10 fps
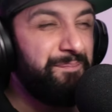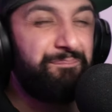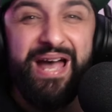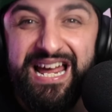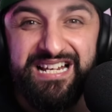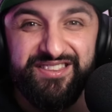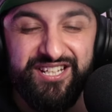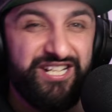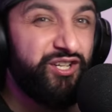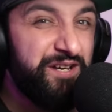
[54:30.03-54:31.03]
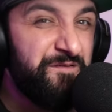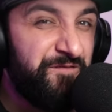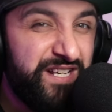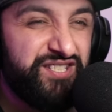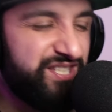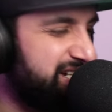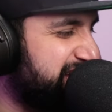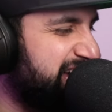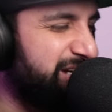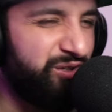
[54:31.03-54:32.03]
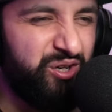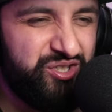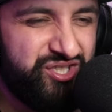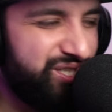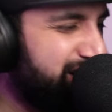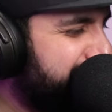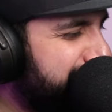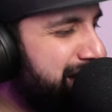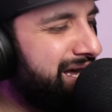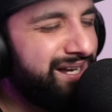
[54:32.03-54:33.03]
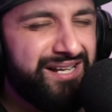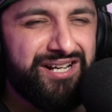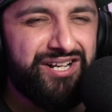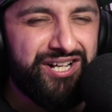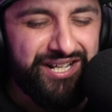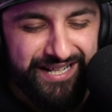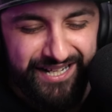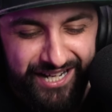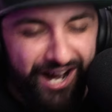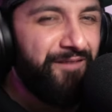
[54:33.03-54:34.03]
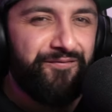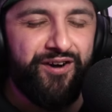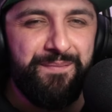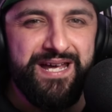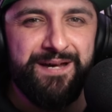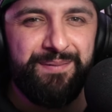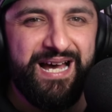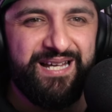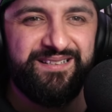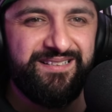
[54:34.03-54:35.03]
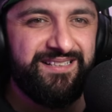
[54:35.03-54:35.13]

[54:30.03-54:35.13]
barely 30, not even fixed 30 at launch, come from here, blood.